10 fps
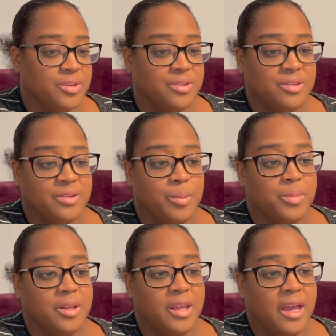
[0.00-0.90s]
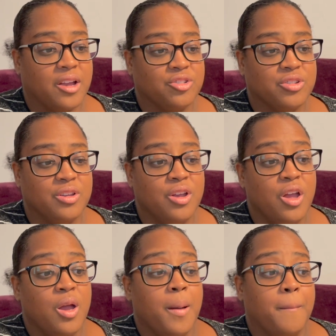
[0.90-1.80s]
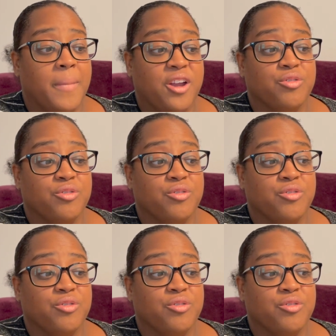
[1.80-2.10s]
This is something that actually might